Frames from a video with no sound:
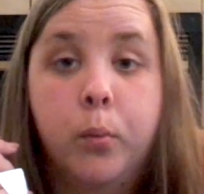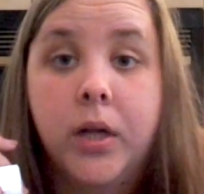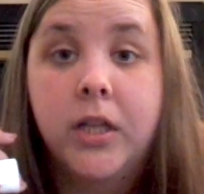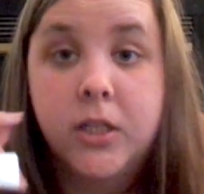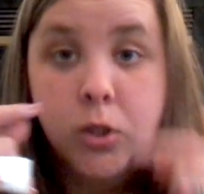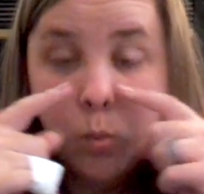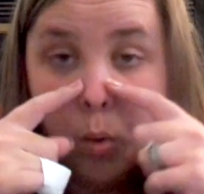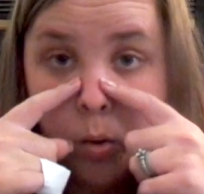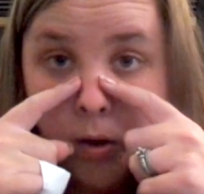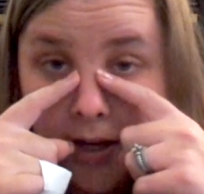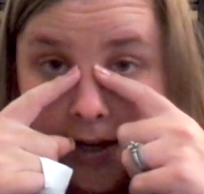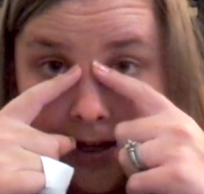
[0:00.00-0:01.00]
really
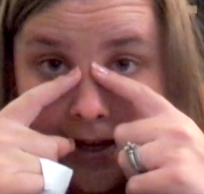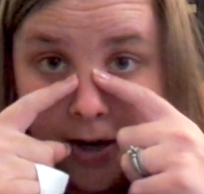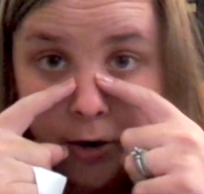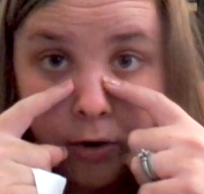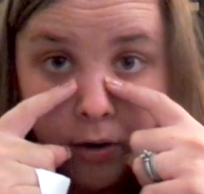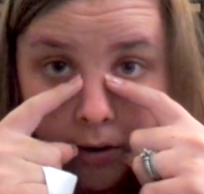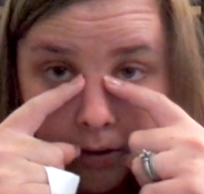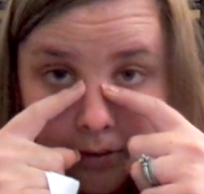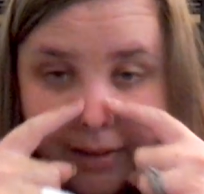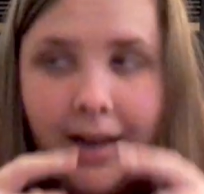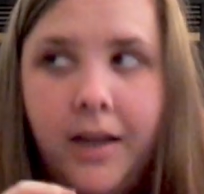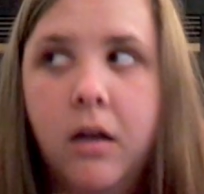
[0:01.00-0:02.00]
swollen here,
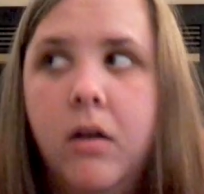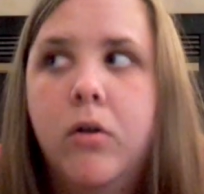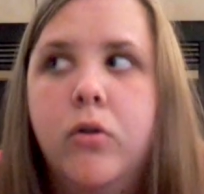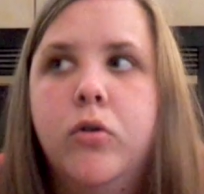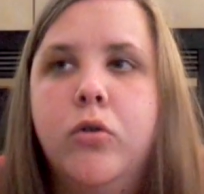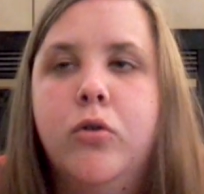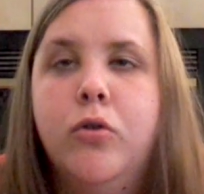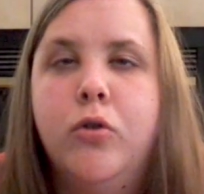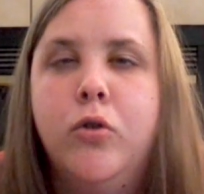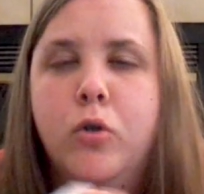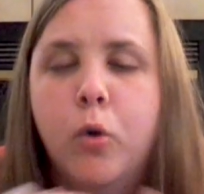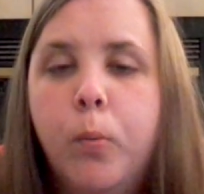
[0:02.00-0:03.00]
like
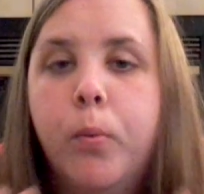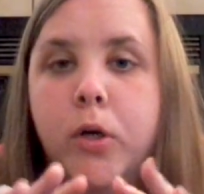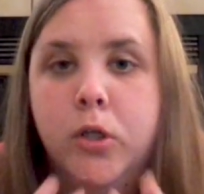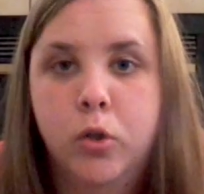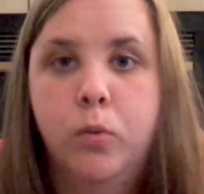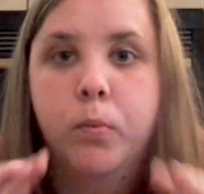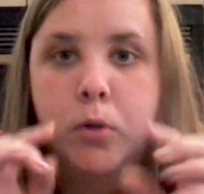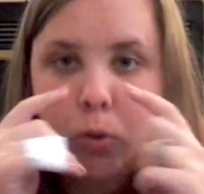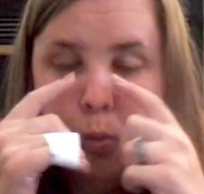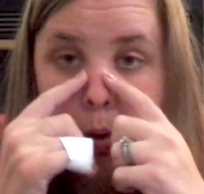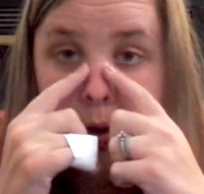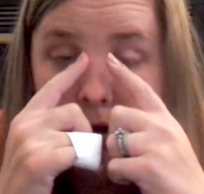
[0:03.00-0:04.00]
super, super
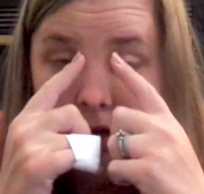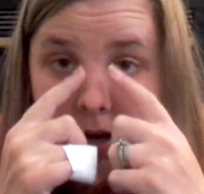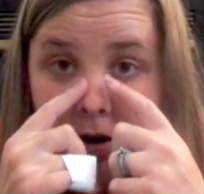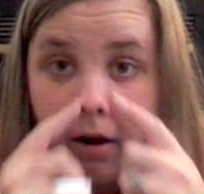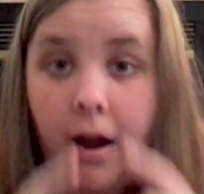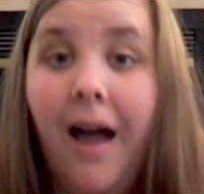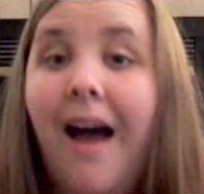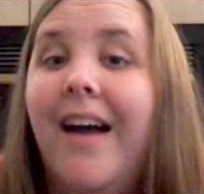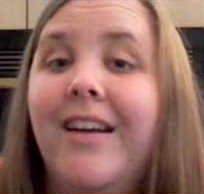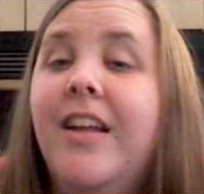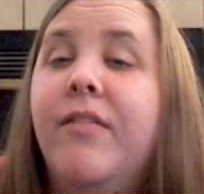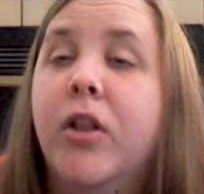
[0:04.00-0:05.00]
swollen here.
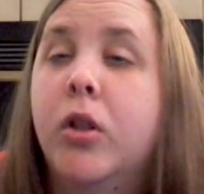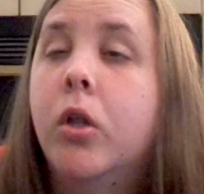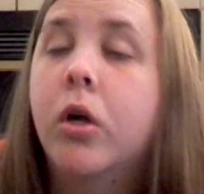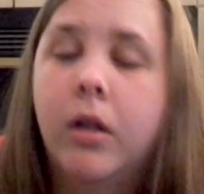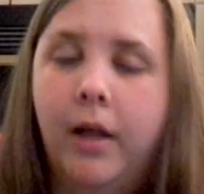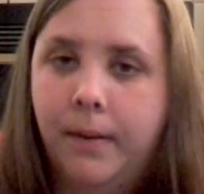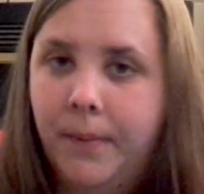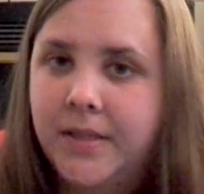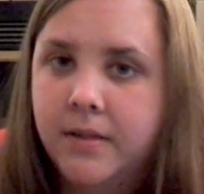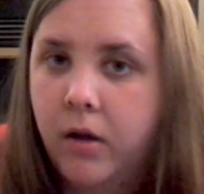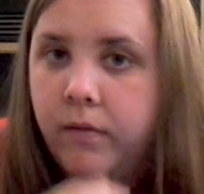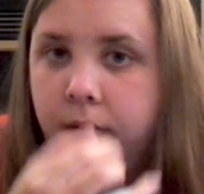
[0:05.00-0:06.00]
I didn't even look like
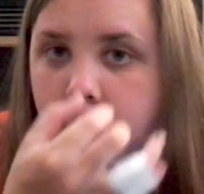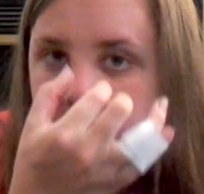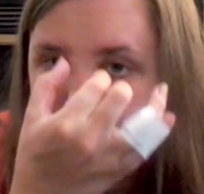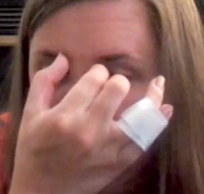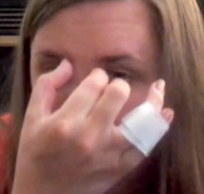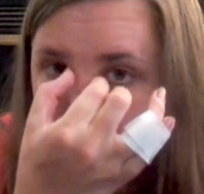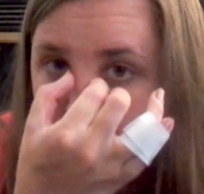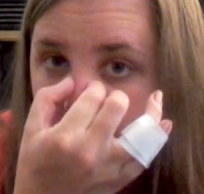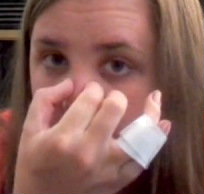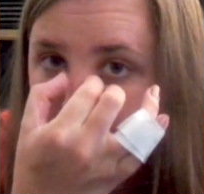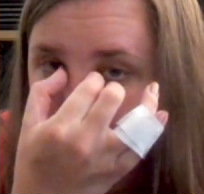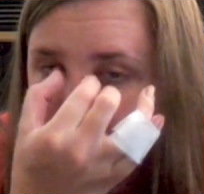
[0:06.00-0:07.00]
myself. I was so
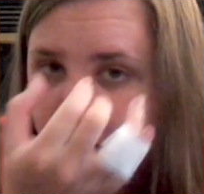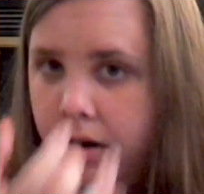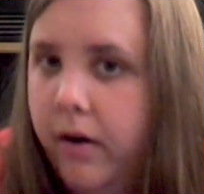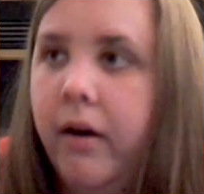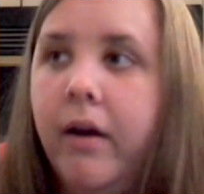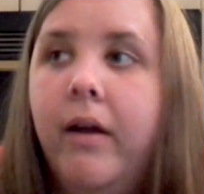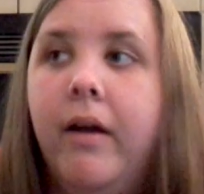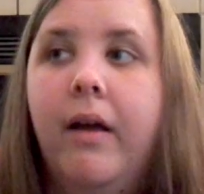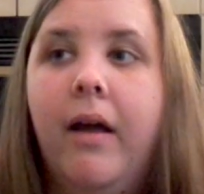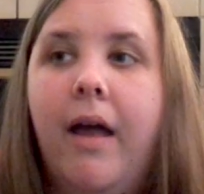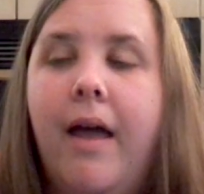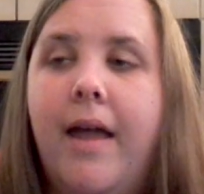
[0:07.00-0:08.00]
swollen right here.
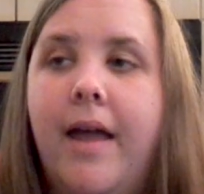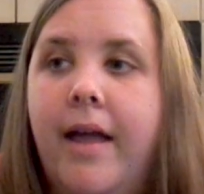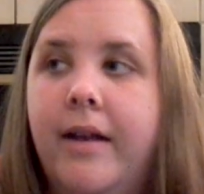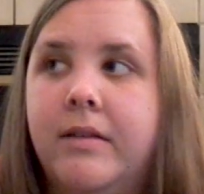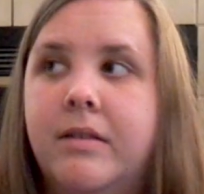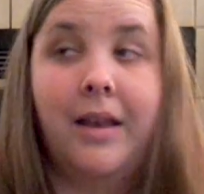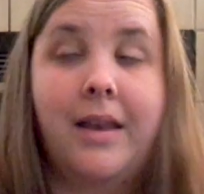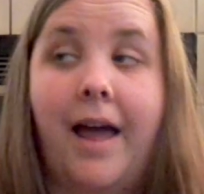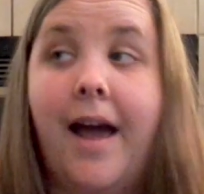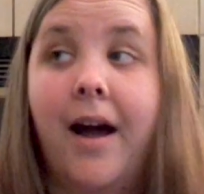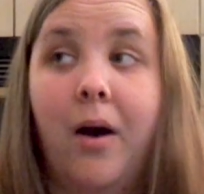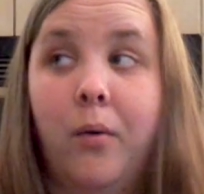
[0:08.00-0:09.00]
And
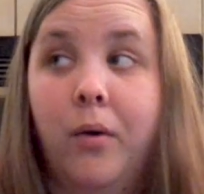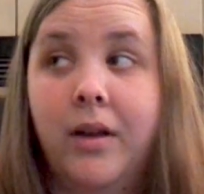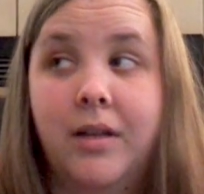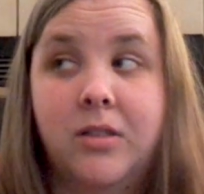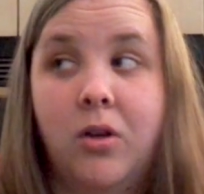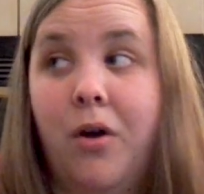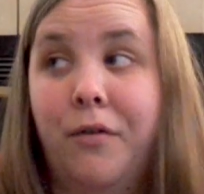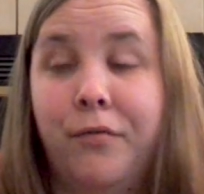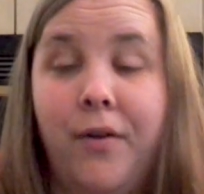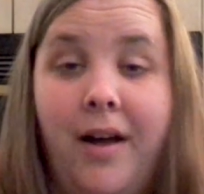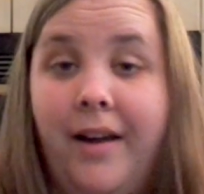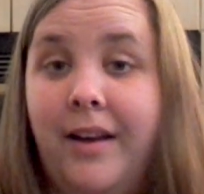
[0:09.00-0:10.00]
now it's all
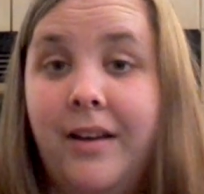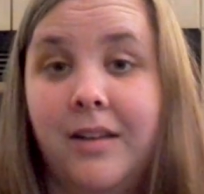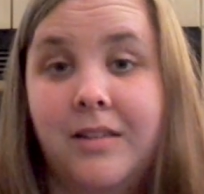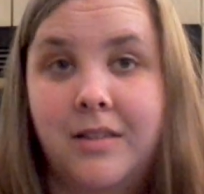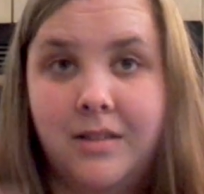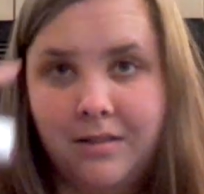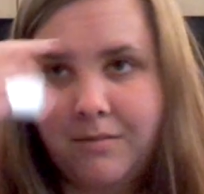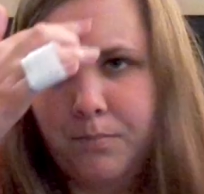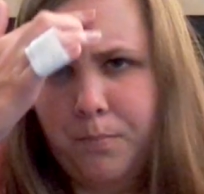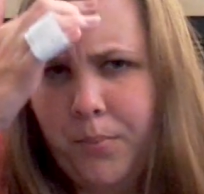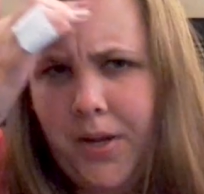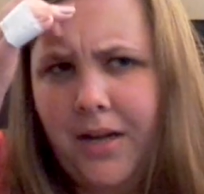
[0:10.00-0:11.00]
fine. It's
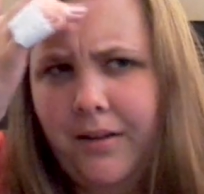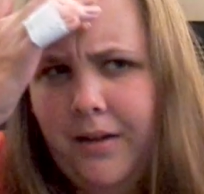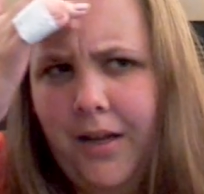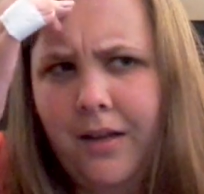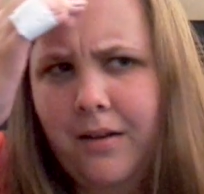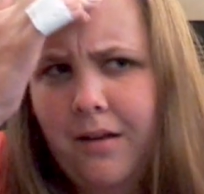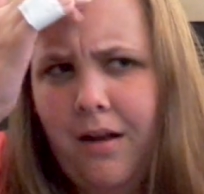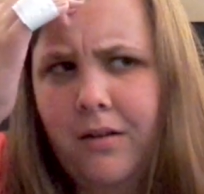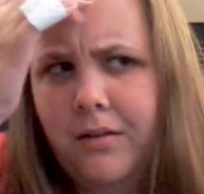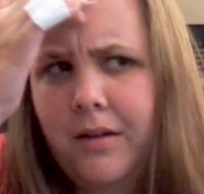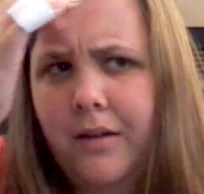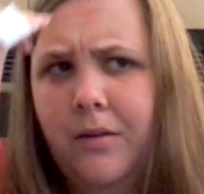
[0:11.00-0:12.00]
peeling a
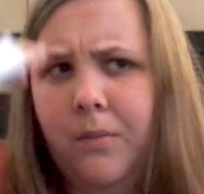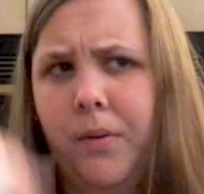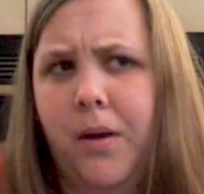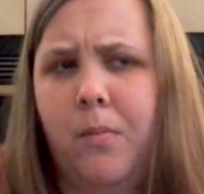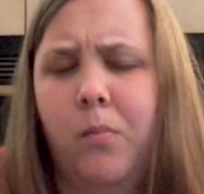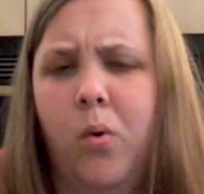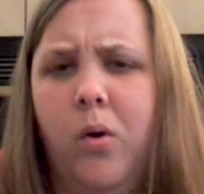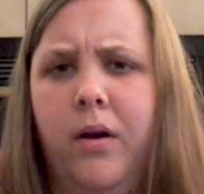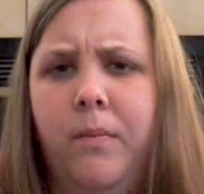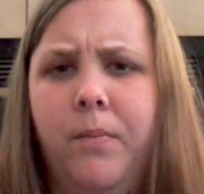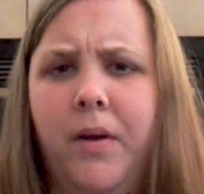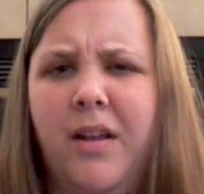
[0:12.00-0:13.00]
little bit
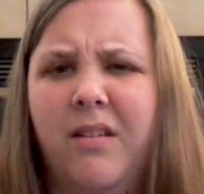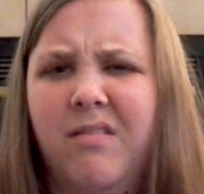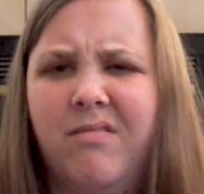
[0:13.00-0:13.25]
more, but